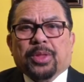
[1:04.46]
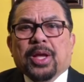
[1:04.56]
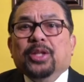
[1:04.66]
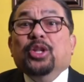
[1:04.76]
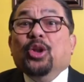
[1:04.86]

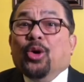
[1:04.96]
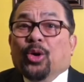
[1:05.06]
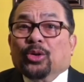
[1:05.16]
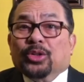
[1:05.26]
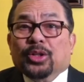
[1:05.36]
The
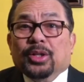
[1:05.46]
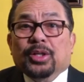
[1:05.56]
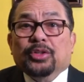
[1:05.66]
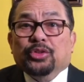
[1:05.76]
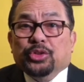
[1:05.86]
Lord
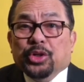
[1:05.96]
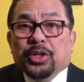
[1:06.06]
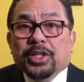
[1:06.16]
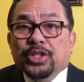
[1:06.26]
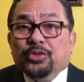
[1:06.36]
turn
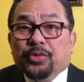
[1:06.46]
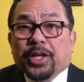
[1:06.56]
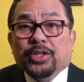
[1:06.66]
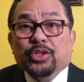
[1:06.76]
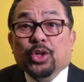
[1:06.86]
his
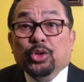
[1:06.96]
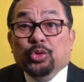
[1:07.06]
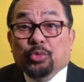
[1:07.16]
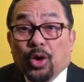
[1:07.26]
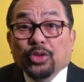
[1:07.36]
face
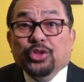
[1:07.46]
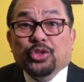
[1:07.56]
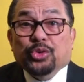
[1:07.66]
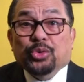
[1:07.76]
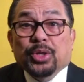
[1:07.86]
towards
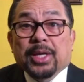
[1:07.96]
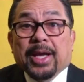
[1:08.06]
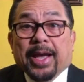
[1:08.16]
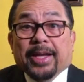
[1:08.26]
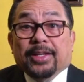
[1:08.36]
you
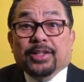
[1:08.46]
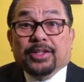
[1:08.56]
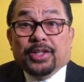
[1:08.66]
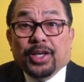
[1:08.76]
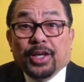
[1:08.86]
and
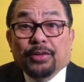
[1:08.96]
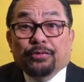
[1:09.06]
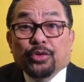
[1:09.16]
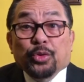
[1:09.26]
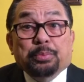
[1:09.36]
give
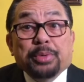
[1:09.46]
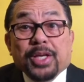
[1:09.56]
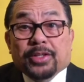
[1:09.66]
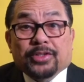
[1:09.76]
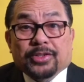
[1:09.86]
you
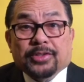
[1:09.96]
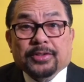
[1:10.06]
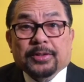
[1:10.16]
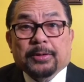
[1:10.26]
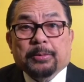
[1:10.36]
peace.
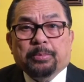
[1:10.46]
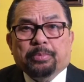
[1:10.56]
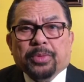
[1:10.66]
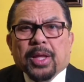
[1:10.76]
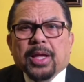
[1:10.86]

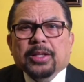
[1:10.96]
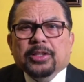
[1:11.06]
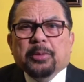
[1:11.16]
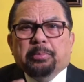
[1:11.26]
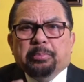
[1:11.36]

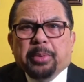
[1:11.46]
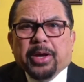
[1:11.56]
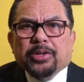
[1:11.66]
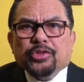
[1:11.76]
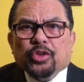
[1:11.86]
The
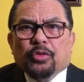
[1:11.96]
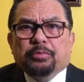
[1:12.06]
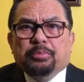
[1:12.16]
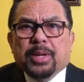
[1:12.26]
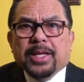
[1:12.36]
pairs
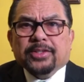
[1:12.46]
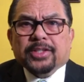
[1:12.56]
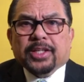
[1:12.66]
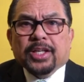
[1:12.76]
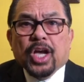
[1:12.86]
of
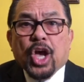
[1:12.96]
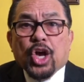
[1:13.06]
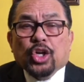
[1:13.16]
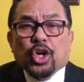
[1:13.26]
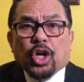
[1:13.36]
blessing
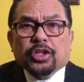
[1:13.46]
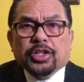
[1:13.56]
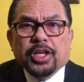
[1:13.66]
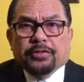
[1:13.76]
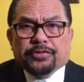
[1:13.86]
God
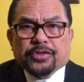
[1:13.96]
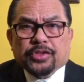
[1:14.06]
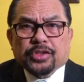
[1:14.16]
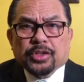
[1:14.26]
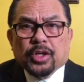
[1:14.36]

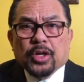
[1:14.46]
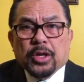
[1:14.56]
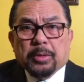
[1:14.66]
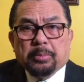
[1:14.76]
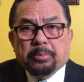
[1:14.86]
gives,
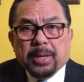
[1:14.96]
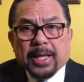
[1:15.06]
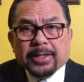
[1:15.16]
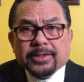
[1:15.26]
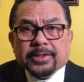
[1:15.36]

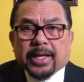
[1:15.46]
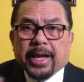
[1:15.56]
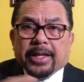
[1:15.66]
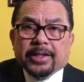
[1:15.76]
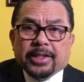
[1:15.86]
bless
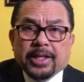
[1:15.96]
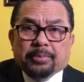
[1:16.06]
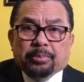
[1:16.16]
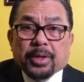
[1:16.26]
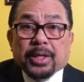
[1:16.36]
and
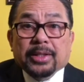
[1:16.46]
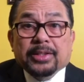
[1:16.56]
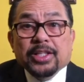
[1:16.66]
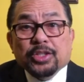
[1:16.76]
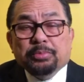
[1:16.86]
keep,
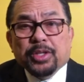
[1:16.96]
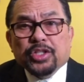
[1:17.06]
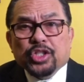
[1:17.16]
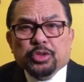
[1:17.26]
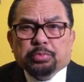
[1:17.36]
this means
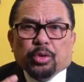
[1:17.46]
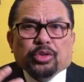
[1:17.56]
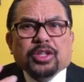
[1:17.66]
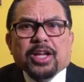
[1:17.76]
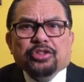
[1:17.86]
his
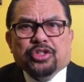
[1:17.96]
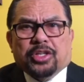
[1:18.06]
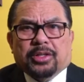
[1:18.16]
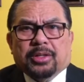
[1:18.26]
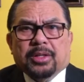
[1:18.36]
protection.